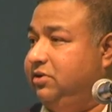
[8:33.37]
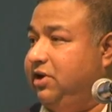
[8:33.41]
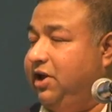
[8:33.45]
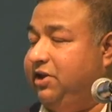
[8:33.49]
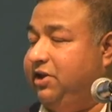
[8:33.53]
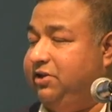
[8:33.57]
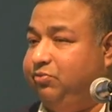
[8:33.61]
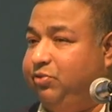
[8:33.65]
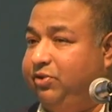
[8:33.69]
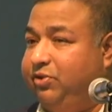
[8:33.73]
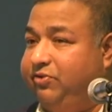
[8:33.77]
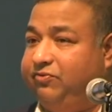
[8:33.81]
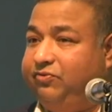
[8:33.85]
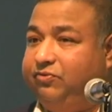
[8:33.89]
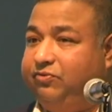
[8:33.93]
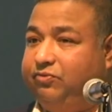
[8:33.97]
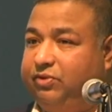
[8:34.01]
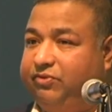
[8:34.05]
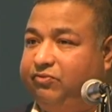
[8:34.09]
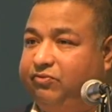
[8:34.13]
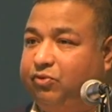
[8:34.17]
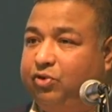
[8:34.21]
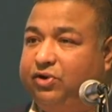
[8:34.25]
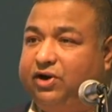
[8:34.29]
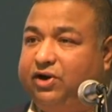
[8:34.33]
And
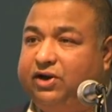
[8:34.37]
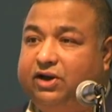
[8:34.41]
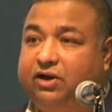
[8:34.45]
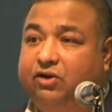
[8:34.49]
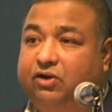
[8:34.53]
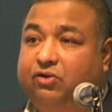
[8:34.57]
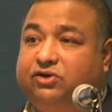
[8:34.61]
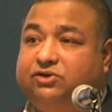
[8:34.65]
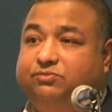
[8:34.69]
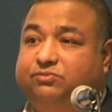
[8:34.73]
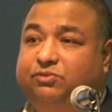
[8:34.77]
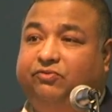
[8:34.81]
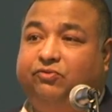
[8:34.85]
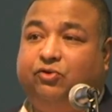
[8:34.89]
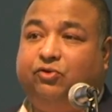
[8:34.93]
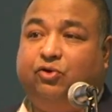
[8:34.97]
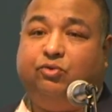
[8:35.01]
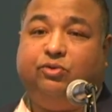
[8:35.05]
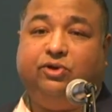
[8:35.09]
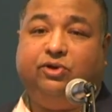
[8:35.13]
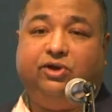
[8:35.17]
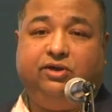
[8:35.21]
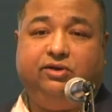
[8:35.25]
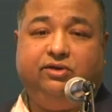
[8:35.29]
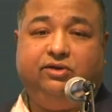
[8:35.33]
we've already lost before
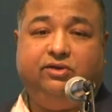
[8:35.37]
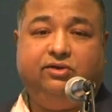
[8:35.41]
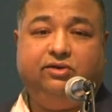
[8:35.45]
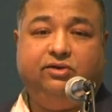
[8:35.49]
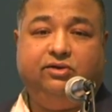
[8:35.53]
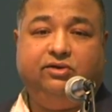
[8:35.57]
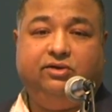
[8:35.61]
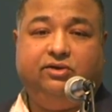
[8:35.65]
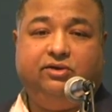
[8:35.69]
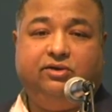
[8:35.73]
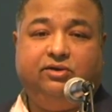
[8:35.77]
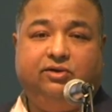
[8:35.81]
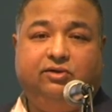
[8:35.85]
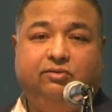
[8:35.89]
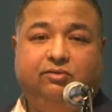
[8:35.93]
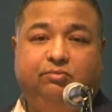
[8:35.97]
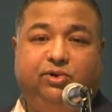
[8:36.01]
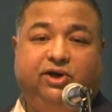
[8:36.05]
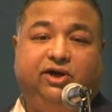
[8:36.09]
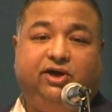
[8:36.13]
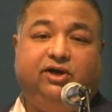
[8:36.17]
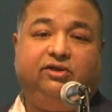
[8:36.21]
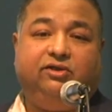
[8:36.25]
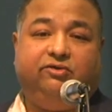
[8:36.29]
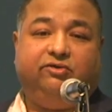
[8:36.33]
we
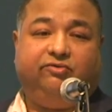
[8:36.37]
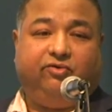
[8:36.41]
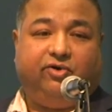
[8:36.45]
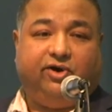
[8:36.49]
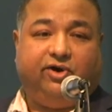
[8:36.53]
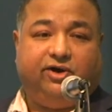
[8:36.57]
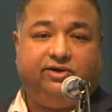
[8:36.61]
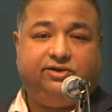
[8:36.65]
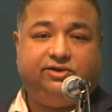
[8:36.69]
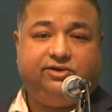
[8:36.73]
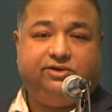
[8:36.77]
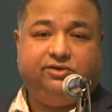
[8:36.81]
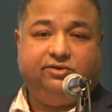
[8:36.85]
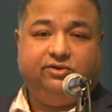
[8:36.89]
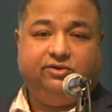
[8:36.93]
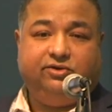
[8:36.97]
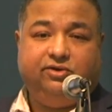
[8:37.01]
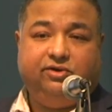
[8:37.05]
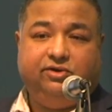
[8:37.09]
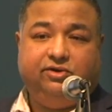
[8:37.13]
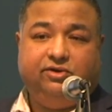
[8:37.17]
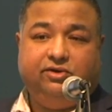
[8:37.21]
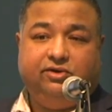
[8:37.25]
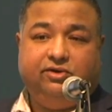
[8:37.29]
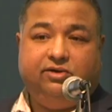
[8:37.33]
begin the fight.
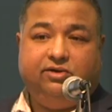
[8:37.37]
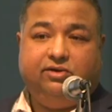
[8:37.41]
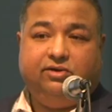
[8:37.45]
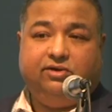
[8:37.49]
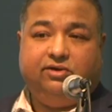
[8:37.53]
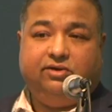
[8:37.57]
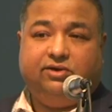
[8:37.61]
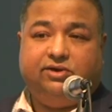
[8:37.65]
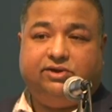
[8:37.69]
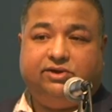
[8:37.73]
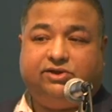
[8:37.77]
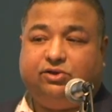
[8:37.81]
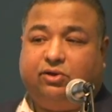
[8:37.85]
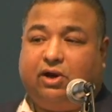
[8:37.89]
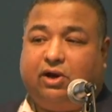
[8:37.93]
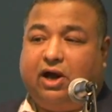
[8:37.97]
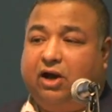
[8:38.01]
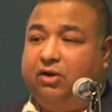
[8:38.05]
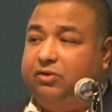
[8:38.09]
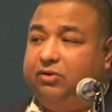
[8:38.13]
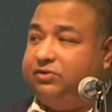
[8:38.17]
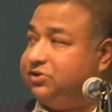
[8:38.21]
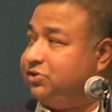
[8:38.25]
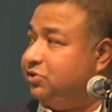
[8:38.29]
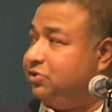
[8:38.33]

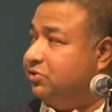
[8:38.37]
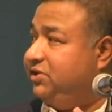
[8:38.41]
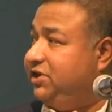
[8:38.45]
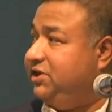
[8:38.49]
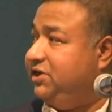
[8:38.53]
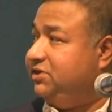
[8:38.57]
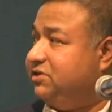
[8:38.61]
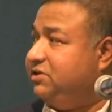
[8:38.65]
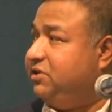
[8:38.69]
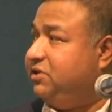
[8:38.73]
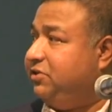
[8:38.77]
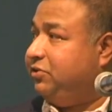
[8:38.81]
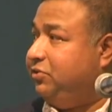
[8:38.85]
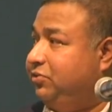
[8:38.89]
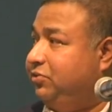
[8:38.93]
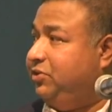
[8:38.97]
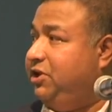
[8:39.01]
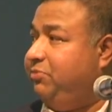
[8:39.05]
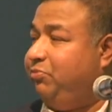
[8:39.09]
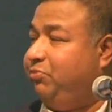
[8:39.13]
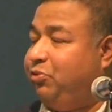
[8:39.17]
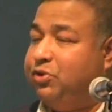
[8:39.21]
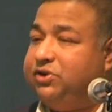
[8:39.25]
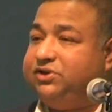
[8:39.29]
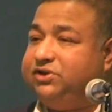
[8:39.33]
So these are the
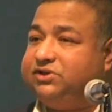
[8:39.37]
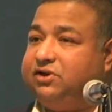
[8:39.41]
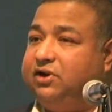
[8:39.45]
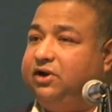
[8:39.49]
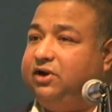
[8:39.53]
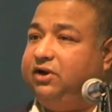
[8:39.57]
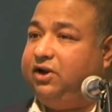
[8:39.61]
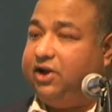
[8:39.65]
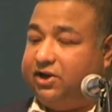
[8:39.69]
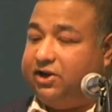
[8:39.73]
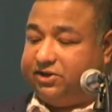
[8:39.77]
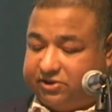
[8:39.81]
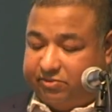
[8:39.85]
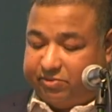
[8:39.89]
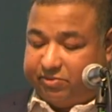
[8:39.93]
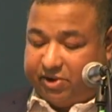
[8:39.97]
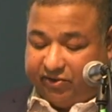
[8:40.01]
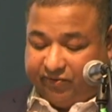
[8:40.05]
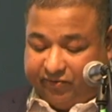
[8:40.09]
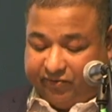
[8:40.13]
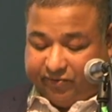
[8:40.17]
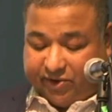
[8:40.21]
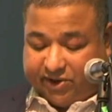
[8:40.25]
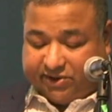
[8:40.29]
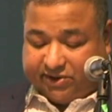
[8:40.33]
three points that I'd like to make.
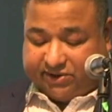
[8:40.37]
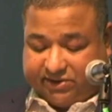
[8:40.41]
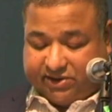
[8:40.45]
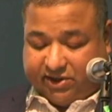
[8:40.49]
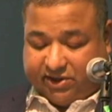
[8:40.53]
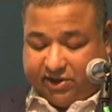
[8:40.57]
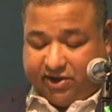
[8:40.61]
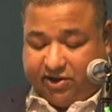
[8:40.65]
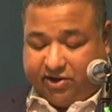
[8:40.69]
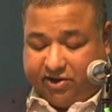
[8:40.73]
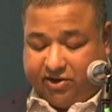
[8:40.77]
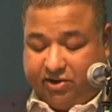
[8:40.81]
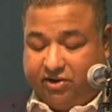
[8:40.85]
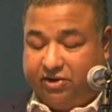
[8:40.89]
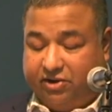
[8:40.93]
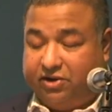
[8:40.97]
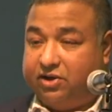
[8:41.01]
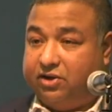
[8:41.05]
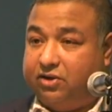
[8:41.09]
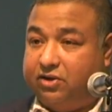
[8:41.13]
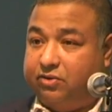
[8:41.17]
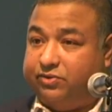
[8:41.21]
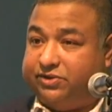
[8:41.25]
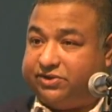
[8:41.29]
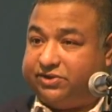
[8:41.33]
Firstly,
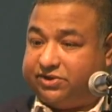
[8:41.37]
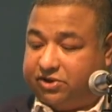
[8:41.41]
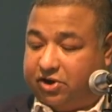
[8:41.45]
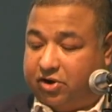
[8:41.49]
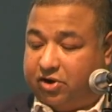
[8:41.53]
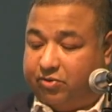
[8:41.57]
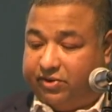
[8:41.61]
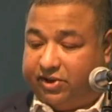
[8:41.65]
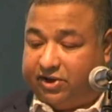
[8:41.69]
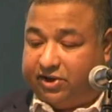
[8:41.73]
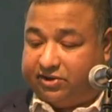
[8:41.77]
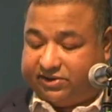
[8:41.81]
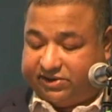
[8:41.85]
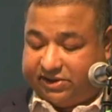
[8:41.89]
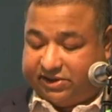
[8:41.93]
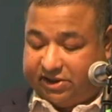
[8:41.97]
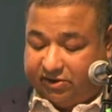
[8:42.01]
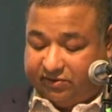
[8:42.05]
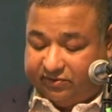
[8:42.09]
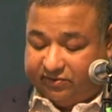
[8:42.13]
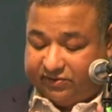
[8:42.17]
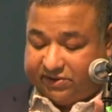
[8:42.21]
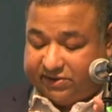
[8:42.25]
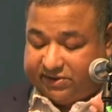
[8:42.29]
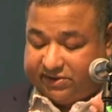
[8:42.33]
we start with
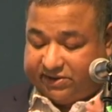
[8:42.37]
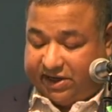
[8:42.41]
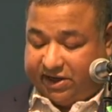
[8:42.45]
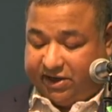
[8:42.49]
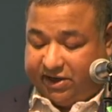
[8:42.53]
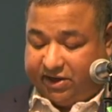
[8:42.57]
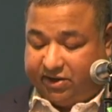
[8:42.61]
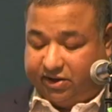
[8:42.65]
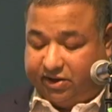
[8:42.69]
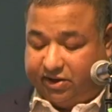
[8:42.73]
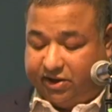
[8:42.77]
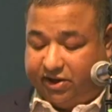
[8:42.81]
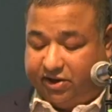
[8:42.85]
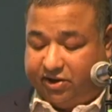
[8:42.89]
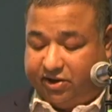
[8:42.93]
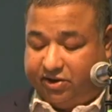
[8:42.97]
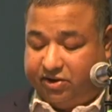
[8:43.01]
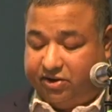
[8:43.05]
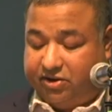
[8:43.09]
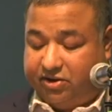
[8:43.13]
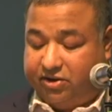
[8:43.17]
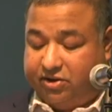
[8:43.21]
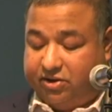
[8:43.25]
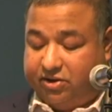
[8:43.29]
ourselves. Secondly,